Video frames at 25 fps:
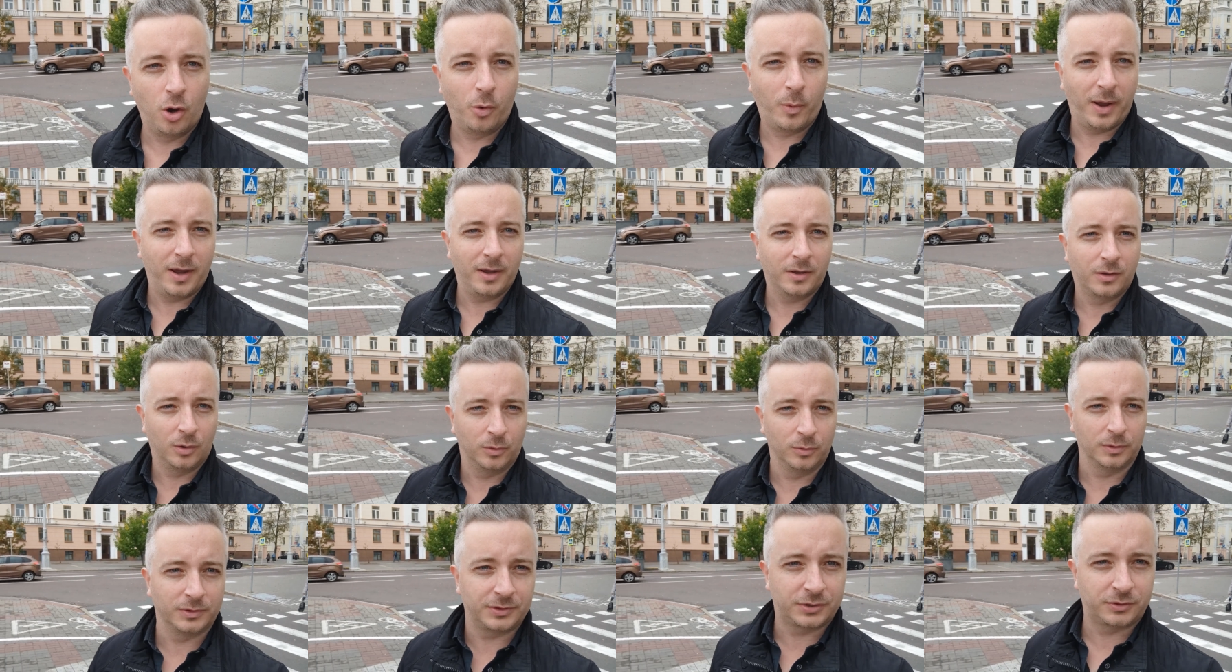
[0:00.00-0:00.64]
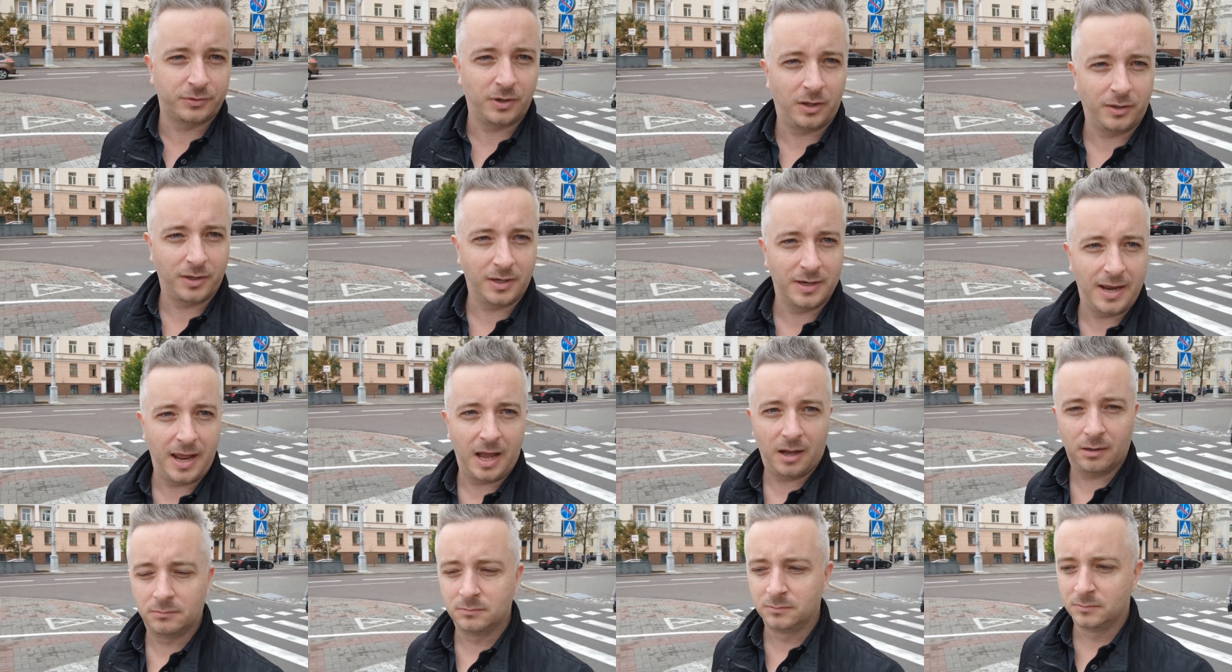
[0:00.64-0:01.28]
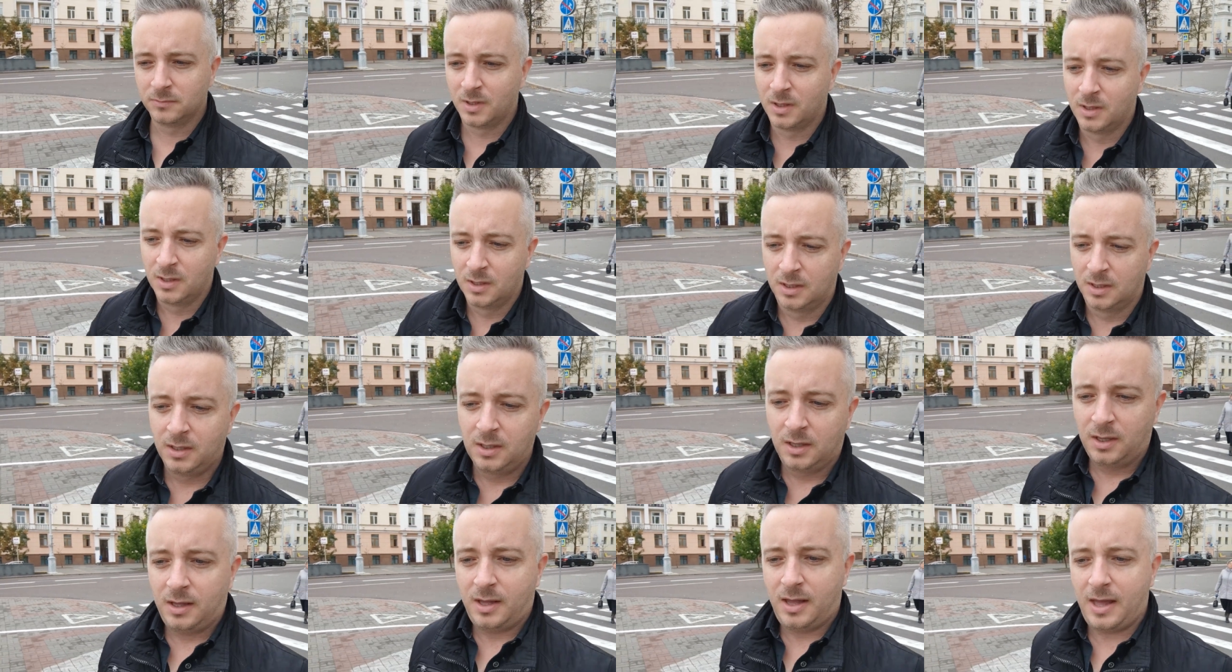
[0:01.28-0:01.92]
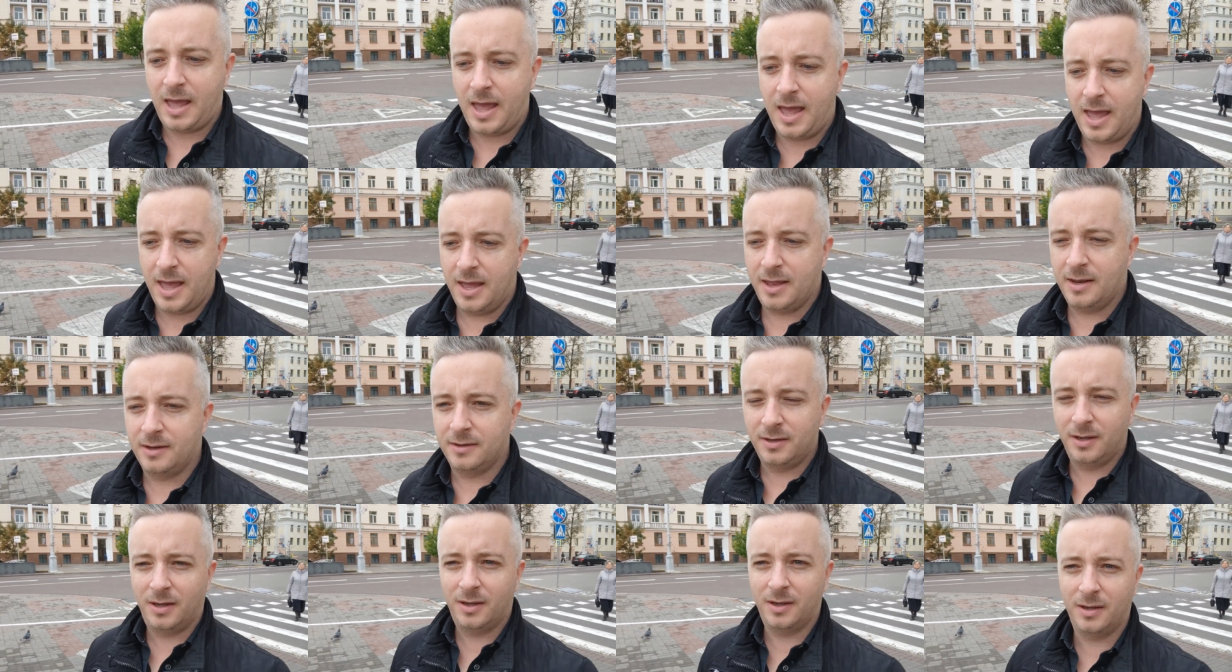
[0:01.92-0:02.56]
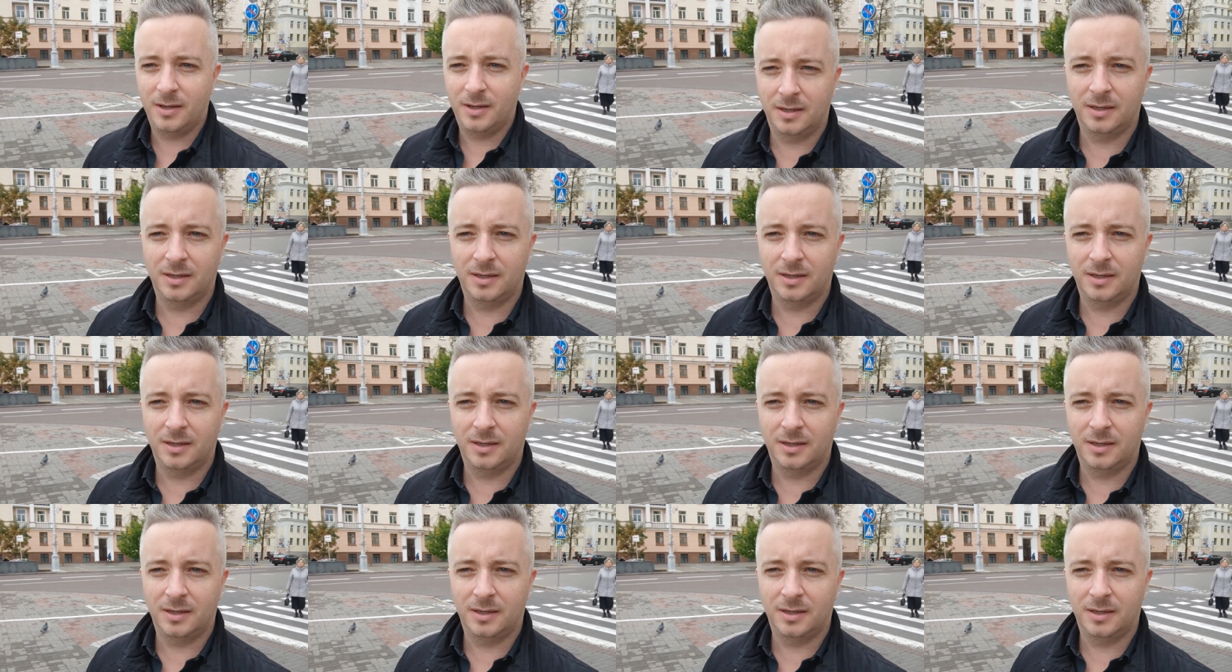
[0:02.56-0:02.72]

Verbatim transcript: of nowhere called Australia now. And